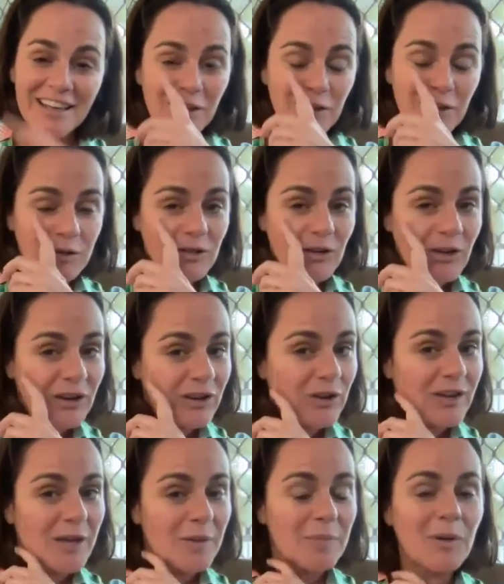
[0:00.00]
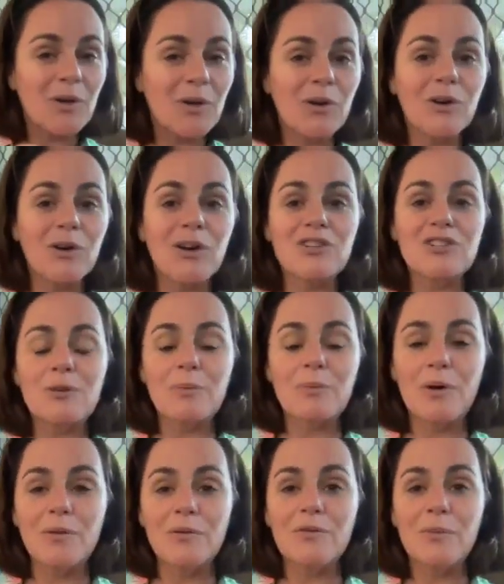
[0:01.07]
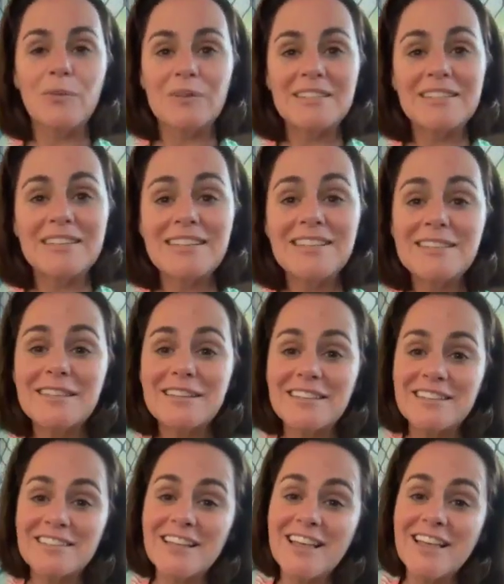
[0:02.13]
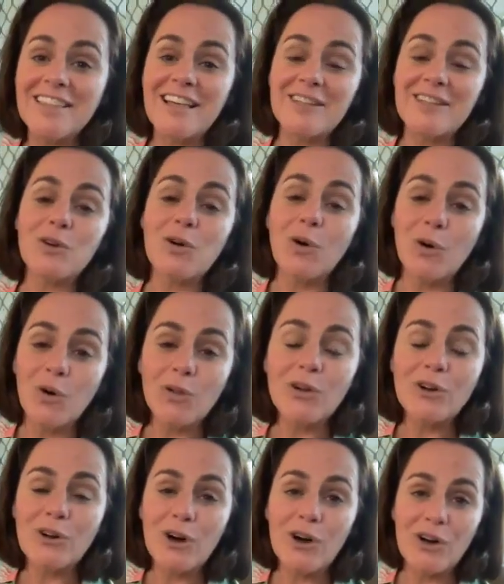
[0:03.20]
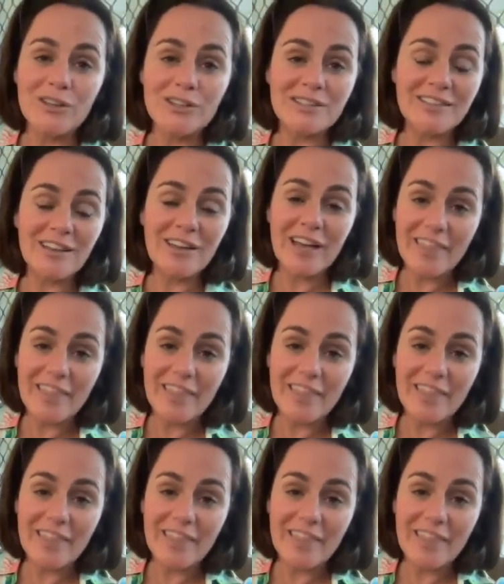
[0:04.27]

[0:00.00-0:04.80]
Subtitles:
You're keeping your auto ship on for business because that's all it costs.